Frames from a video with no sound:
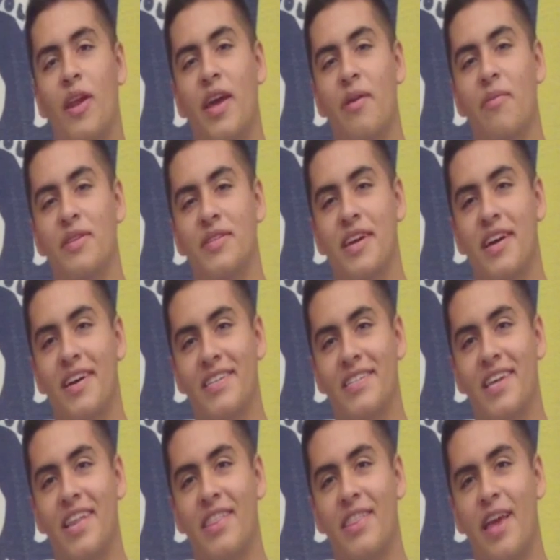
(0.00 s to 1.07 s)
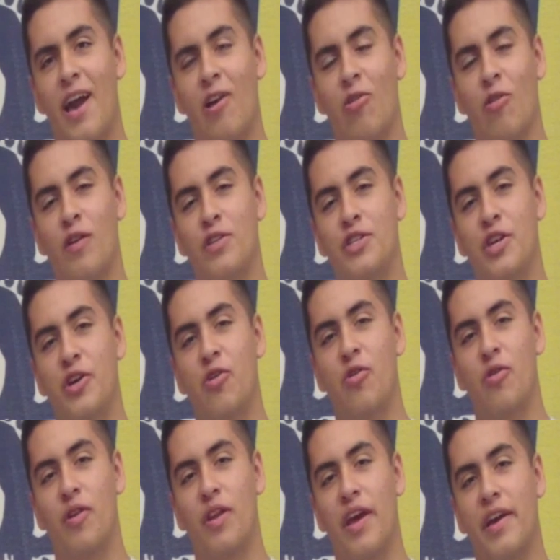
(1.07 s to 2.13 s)
name is uh, Santiago
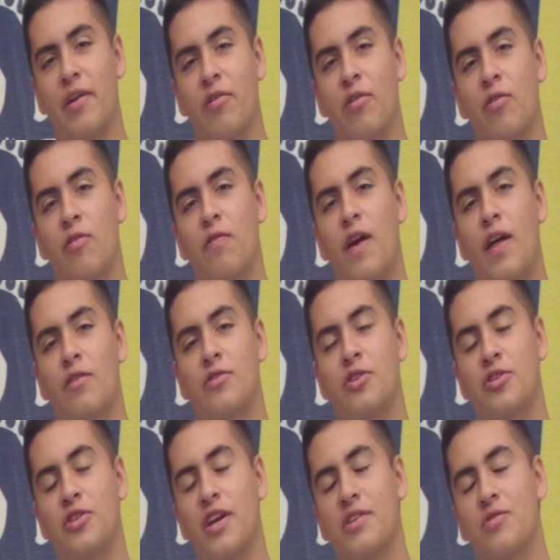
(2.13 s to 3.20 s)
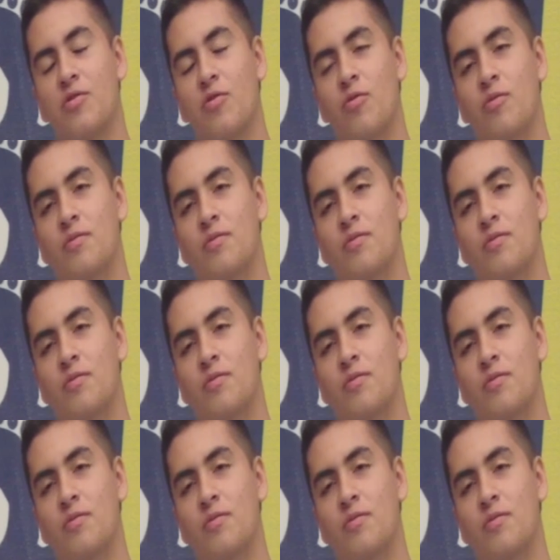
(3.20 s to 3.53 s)
Ajejo and I go to Father Judge High School.